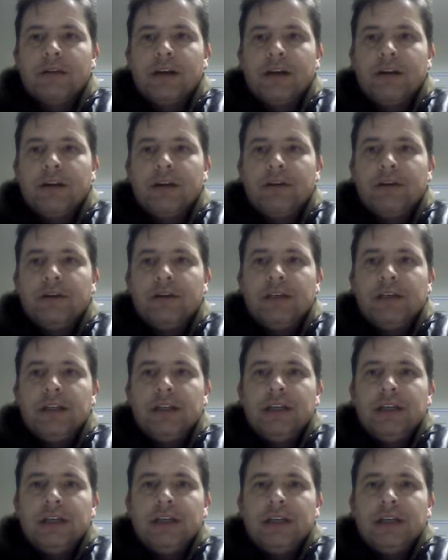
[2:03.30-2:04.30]
There
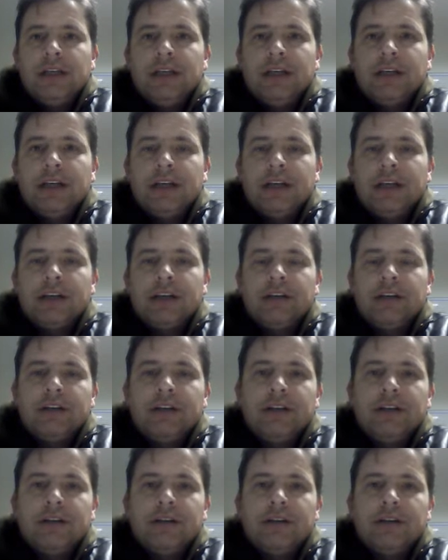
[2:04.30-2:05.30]
in
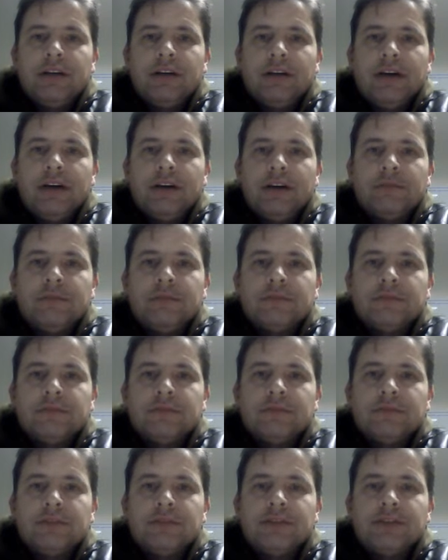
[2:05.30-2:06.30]
England,
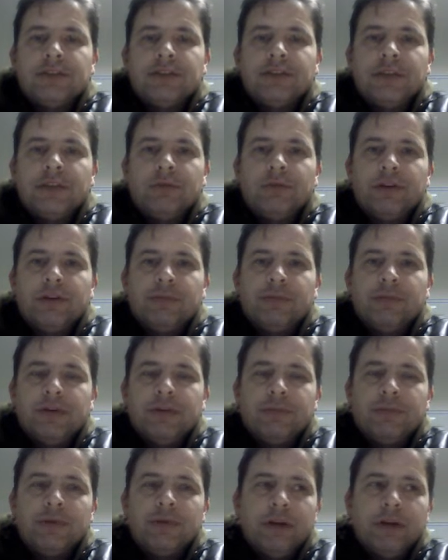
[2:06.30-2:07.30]
she said, with
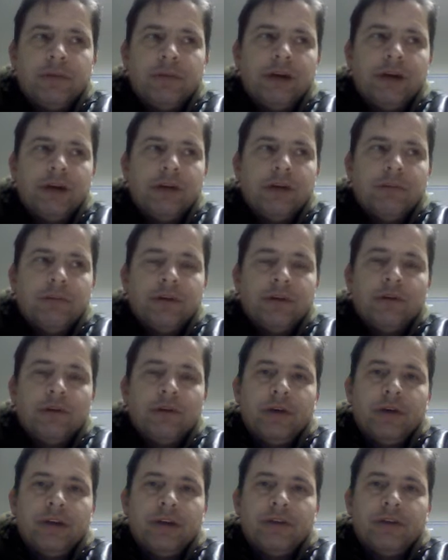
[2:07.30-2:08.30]
people coming up and
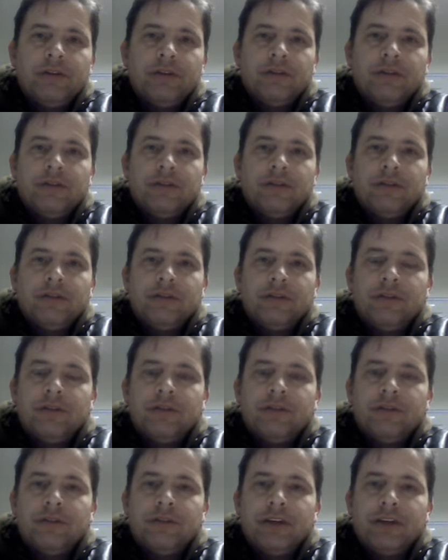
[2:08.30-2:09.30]
going into
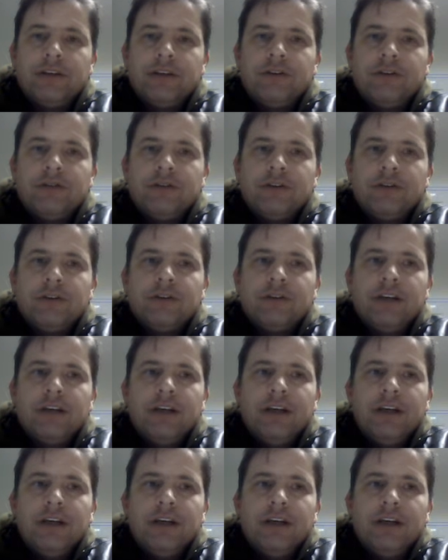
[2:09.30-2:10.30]
different industries,
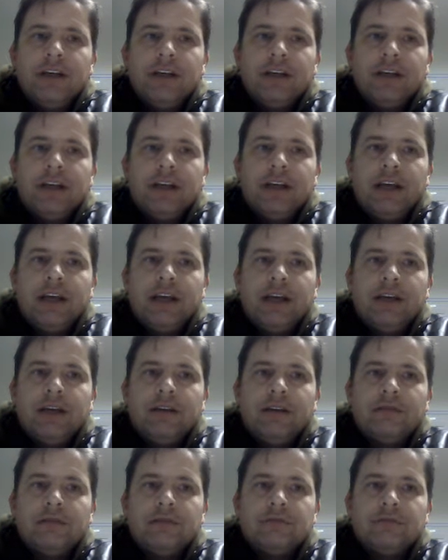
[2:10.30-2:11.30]

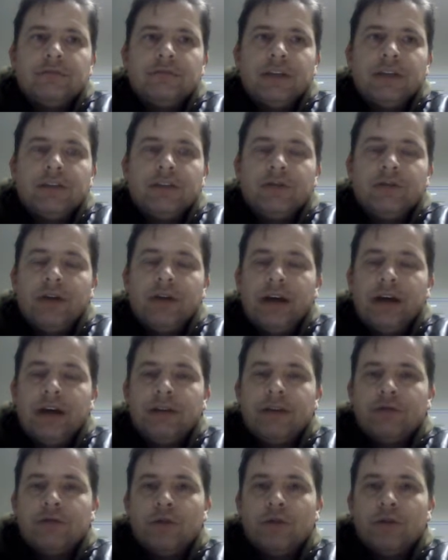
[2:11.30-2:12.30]
they do
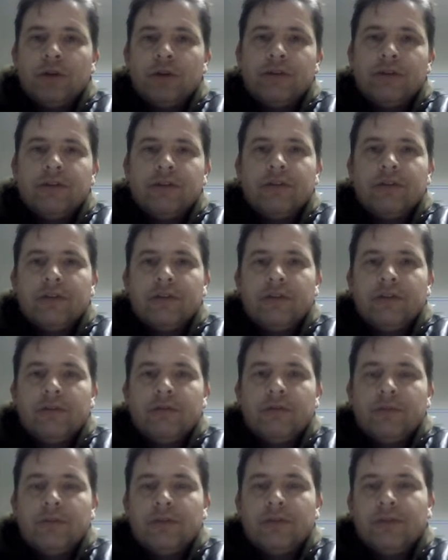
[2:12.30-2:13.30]
have quotas
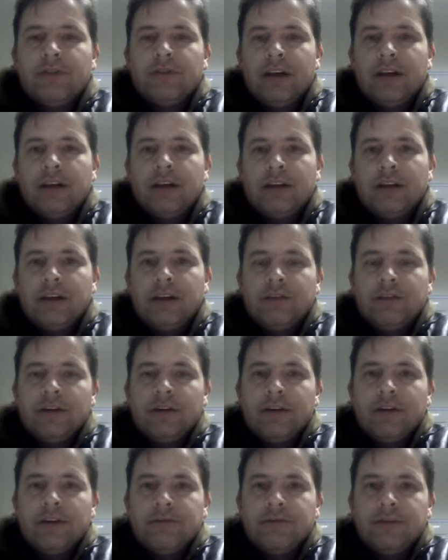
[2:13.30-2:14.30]
per se that they
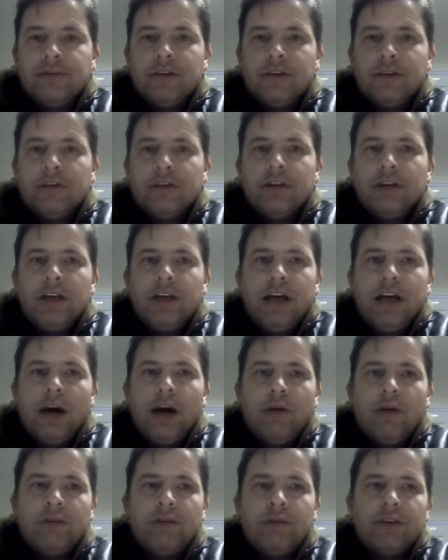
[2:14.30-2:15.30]
try to fill.
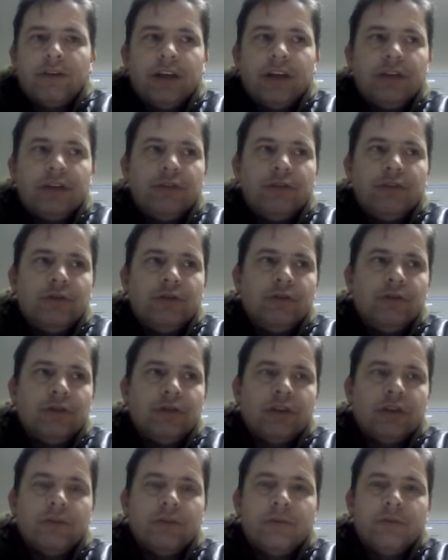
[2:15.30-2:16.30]
However, they do
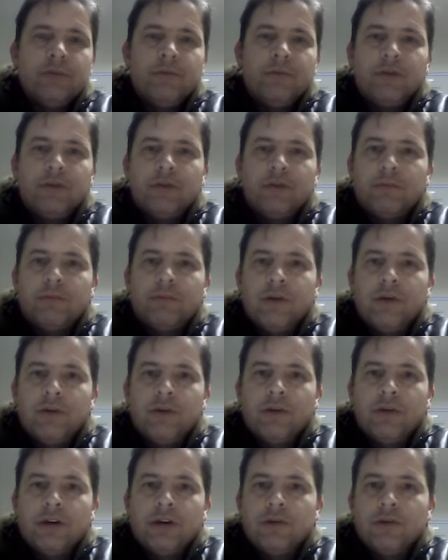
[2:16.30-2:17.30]
a little bit more of the
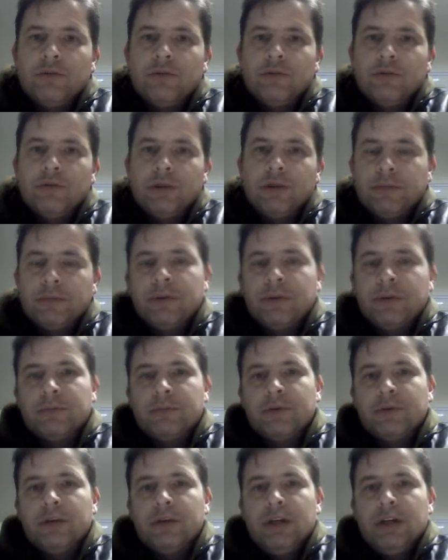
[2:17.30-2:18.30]
pre-work with
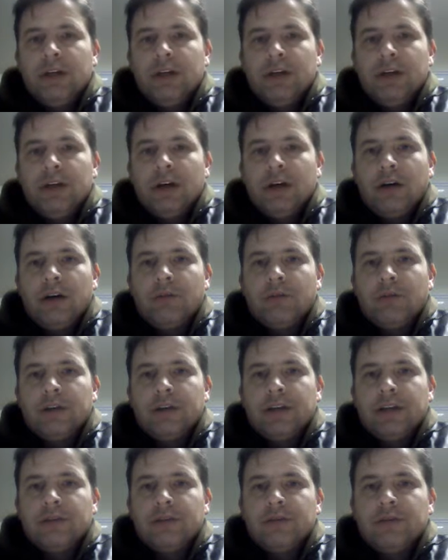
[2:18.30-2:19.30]
people. What
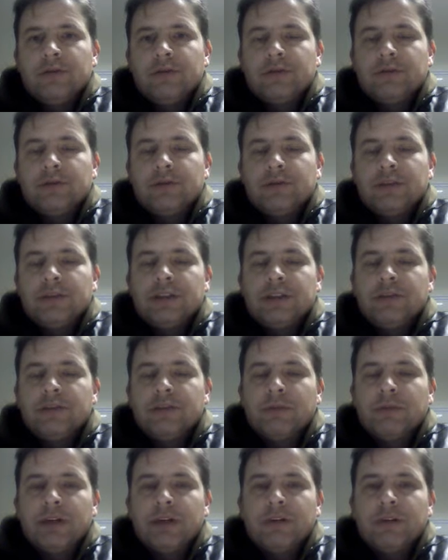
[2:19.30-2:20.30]
they do, the way she
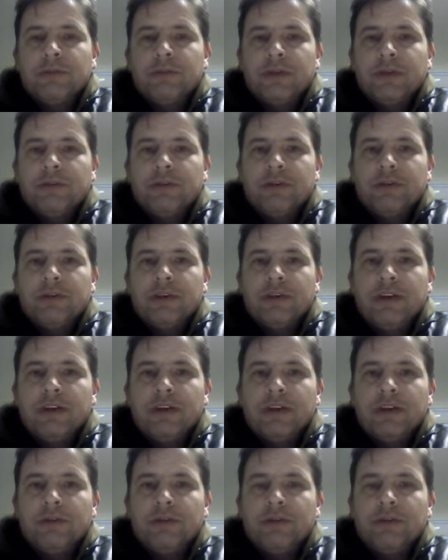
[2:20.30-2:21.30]
explained it to me, was that they
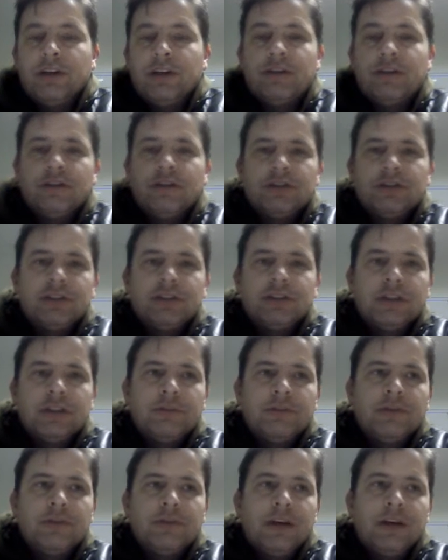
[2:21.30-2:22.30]
do
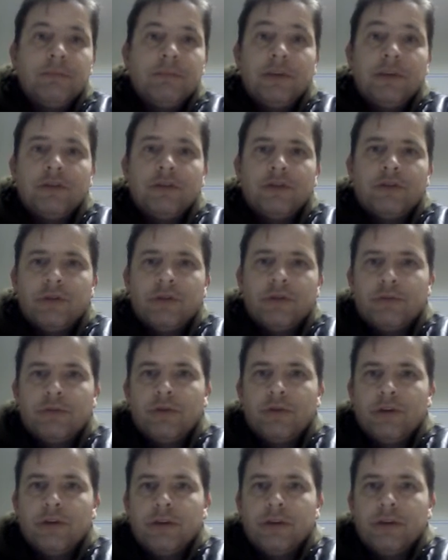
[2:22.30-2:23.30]
internships and mentoring
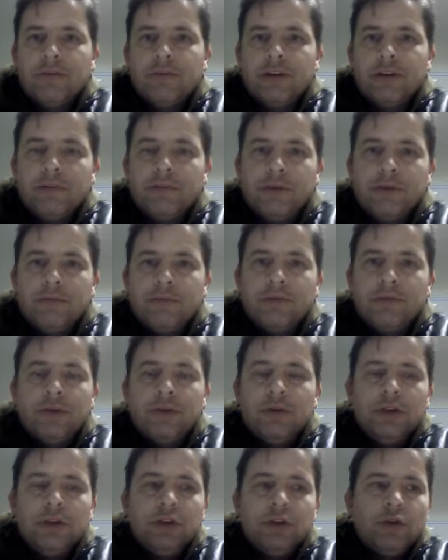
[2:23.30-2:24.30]
programs to get people
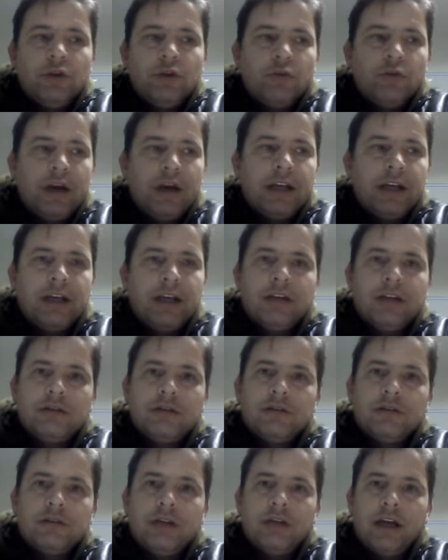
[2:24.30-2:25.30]
ready
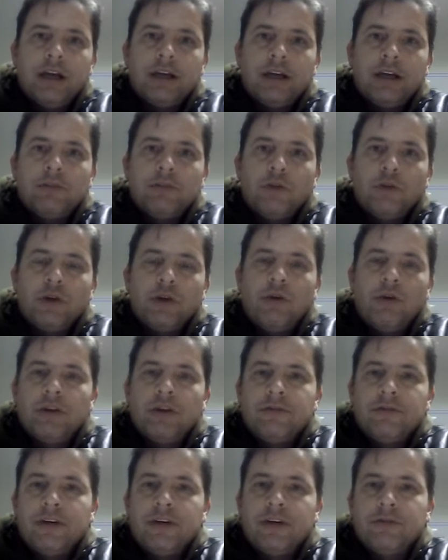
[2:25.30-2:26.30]
and more
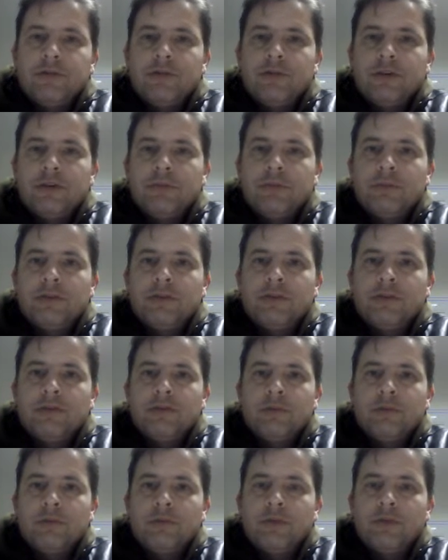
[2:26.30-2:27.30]
qualified for the
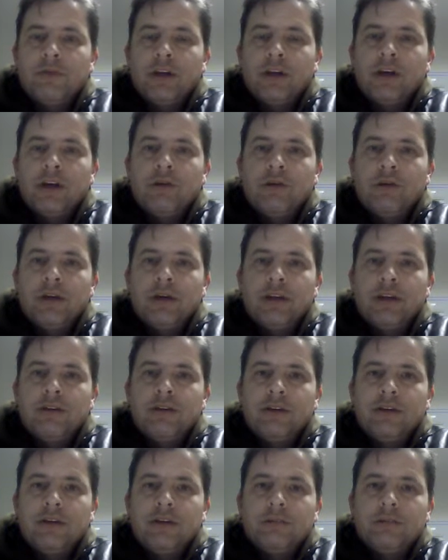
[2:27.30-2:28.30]
positions before they go
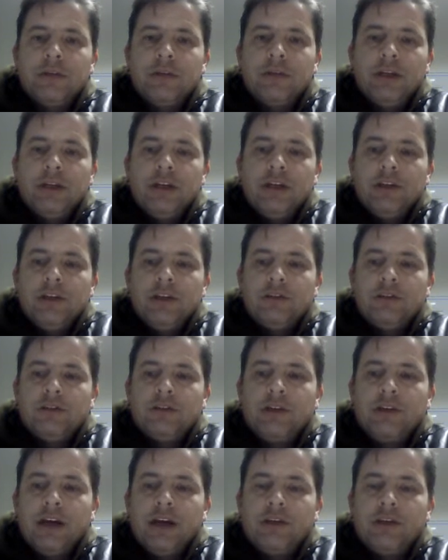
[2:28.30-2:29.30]
into them. So
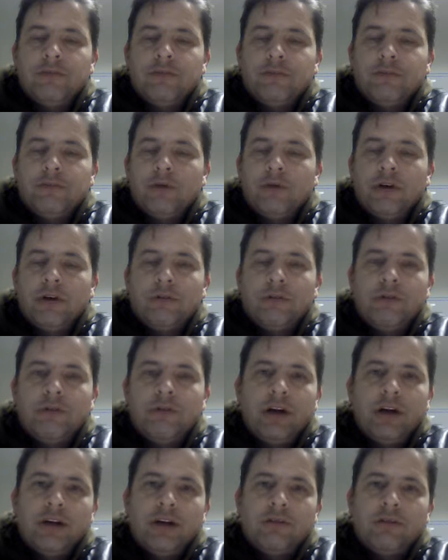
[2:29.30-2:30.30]
they have programs
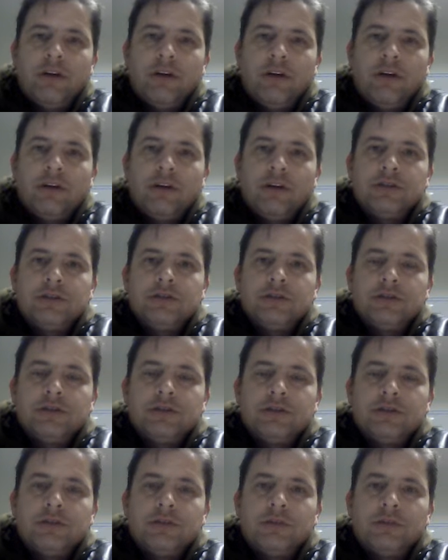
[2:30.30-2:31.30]
right out of college,
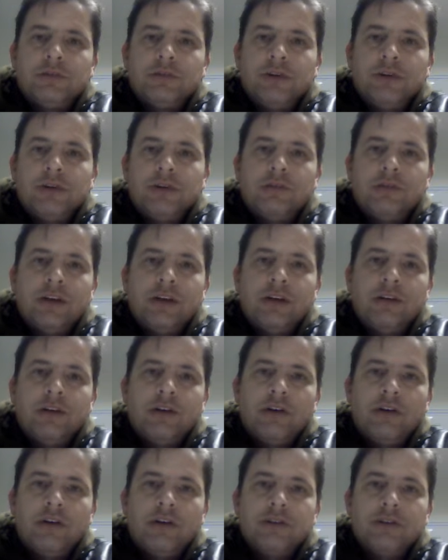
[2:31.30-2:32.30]
some alongside of
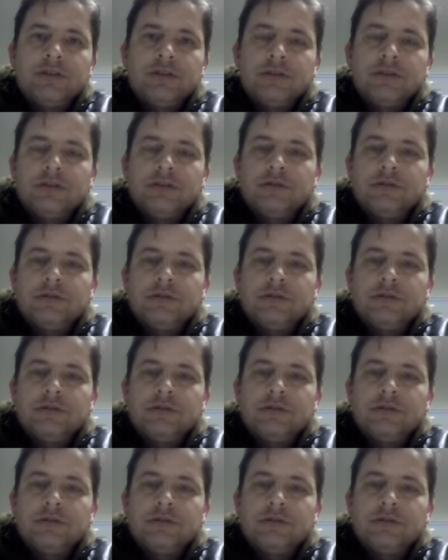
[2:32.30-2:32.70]
college,